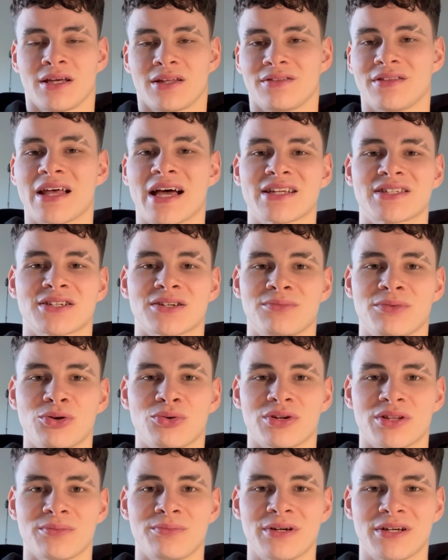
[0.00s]
that's gonna be
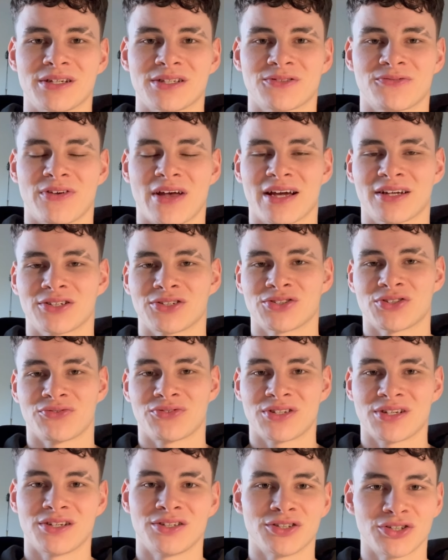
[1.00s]
one of the biggest factors of
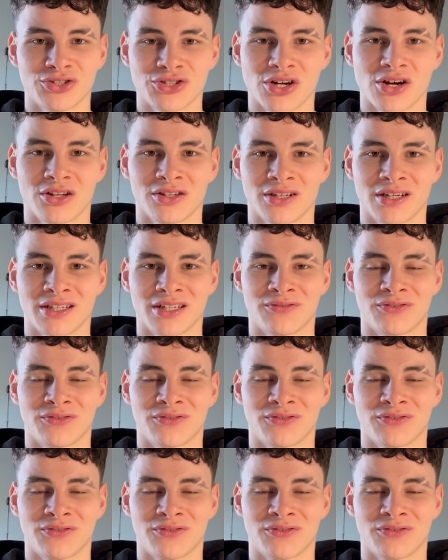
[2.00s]
seeing your jawline.